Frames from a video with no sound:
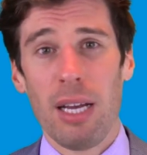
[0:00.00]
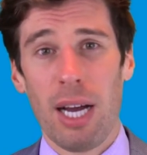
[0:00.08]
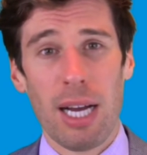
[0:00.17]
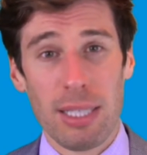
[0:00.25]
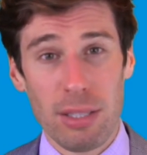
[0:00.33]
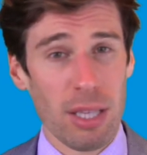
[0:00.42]

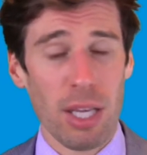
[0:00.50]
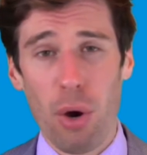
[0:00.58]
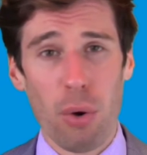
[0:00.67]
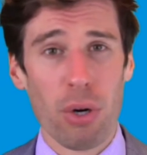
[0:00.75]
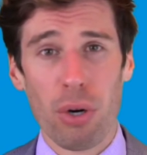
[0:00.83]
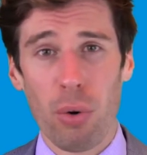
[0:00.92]
uh, to the
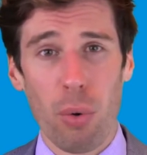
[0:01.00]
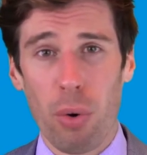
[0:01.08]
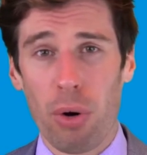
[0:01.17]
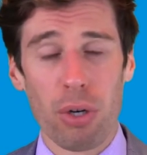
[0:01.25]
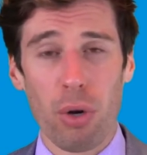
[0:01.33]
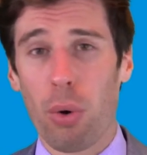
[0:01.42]
owner
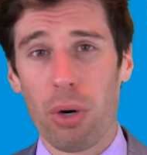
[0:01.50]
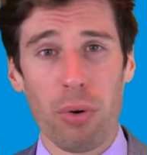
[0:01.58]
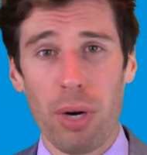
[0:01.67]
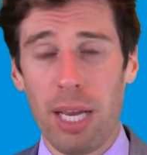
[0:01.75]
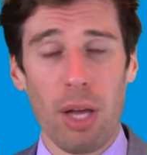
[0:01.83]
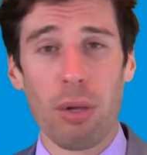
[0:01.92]
or
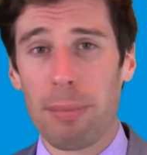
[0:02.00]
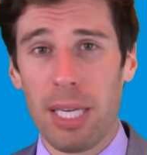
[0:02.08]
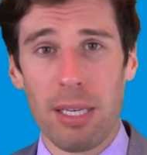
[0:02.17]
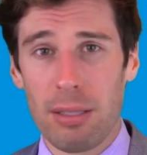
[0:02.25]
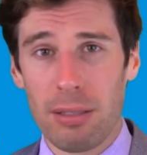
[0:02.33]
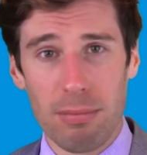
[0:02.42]
Corcoran,
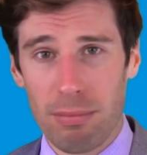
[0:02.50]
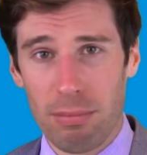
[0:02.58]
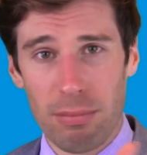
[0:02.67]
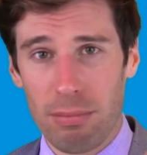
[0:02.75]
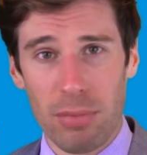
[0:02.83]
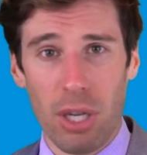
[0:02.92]

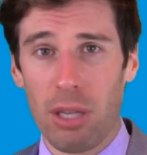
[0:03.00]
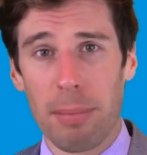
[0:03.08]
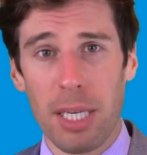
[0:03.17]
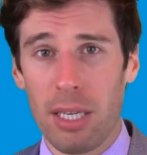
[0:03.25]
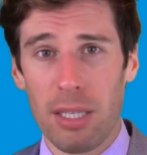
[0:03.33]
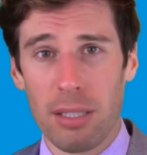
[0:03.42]
Elliman,
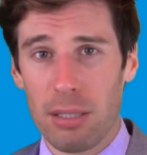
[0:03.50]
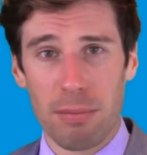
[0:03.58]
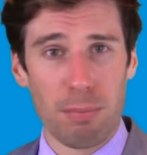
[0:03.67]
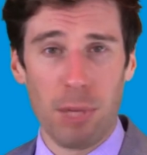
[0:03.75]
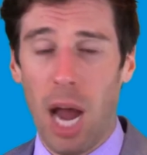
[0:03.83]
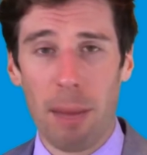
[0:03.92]
Sotheby's.
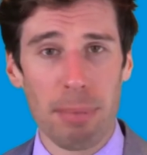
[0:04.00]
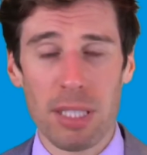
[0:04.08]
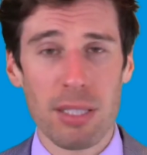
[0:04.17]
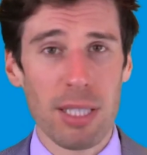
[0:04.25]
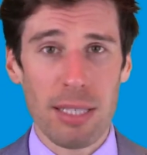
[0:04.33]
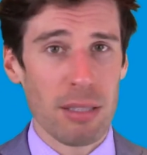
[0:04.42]

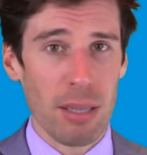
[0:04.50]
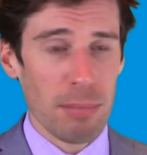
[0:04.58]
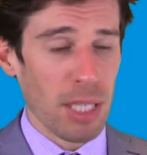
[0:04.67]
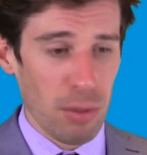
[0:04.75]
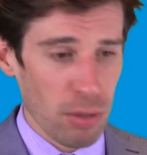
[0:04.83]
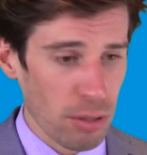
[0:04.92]
Compass said
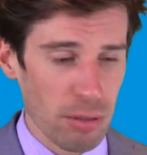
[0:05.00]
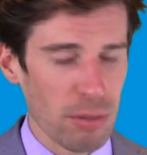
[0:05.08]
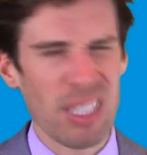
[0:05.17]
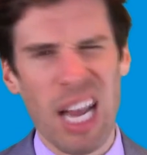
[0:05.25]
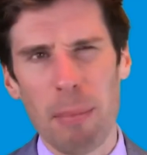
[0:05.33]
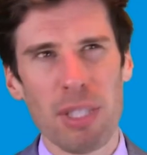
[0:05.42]
something.
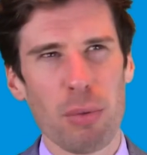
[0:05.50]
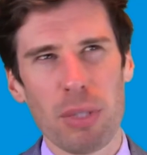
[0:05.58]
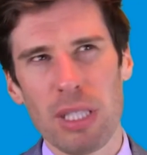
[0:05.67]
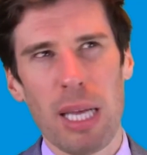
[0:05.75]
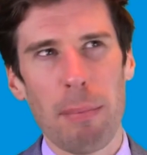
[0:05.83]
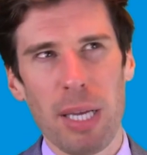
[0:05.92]
Compass
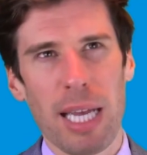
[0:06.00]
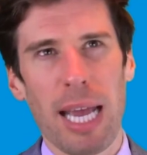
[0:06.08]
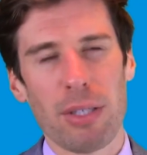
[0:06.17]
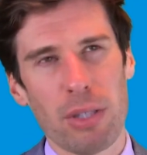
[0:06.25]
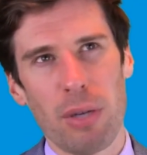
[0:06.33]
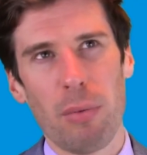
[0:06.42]
wasn't that big
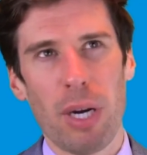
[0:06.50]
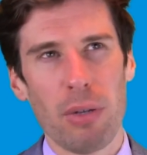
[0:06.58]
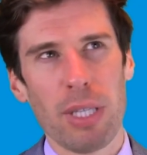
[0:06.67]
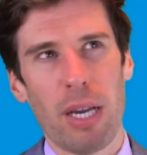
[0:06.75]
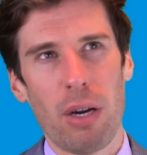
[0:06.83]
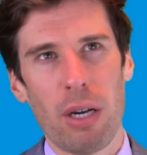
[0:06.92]
actually when I
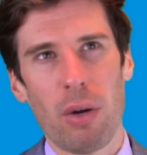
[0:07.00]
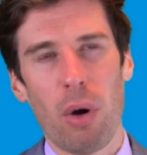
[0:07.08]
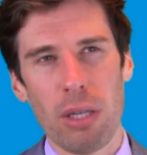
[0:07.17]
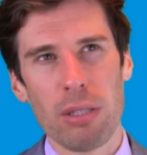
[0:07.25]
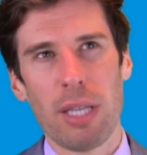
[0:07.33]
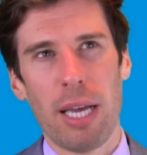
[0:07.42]
was at
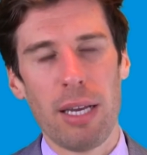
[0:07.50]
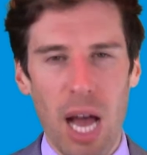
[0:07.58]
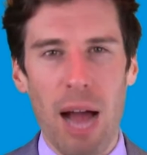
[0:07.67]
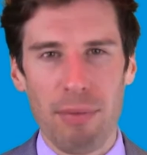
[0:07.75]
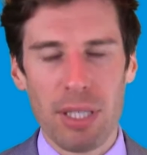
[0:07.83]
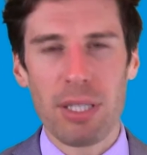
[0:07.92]
Halstead.
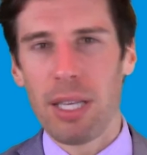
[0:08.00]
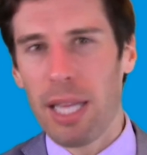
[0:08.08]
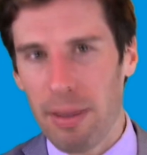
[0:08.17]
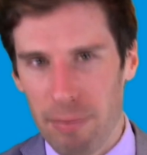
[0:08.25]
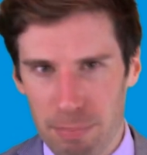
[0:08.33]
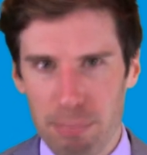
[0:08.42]
Obviously,
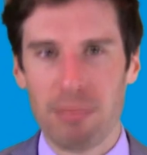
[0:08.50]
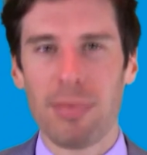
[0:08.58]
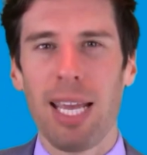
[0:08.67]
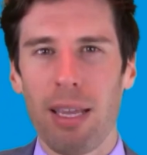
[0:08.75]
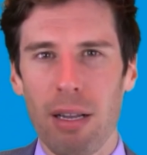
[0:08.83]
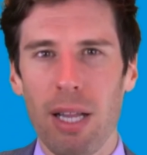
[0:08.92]
they've
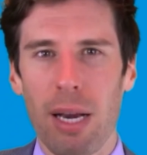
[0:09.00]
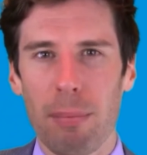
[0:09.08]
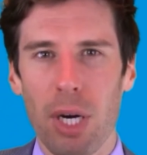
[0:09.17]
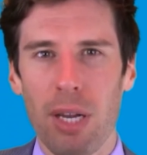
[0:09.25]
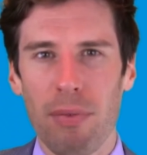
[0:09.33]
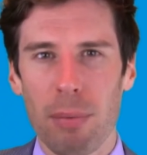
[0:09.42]
taken a lot of
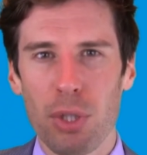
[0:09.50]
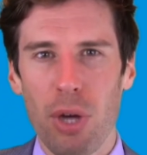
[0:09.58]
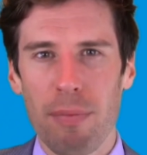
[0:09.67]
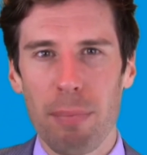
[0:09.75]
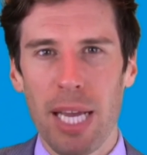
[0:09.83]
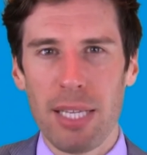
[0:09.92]
money from
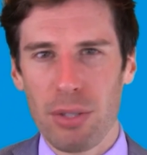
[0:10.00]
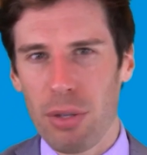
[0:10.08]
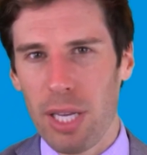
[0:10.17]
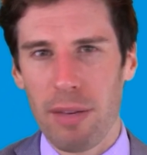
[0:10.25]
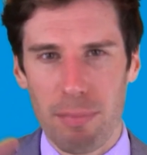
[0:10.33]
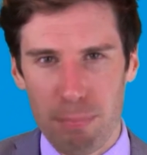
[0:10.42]
SoftBank, so
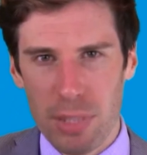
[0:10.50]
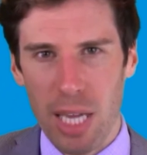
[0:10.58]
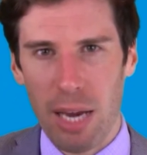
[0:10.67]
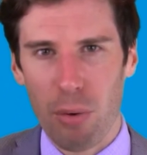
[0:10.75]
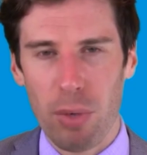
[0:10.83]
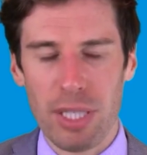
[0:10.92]
they've
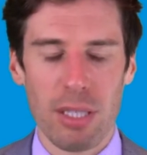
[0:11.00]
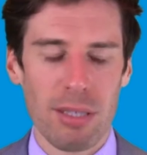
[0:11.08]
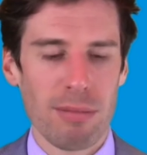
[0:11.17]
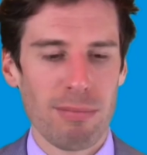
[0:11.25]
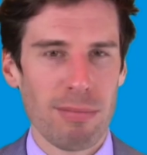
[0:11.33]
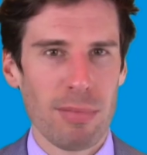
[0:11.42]
kind of risen
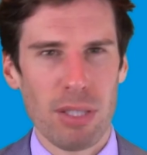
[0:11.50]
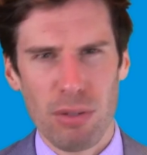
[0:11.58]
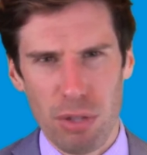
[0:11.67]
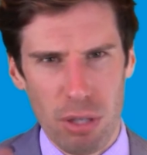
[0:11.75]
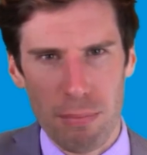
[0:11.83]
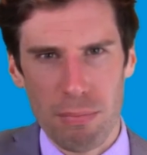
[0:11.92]

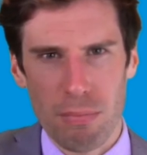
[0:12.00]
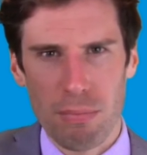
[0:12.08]
to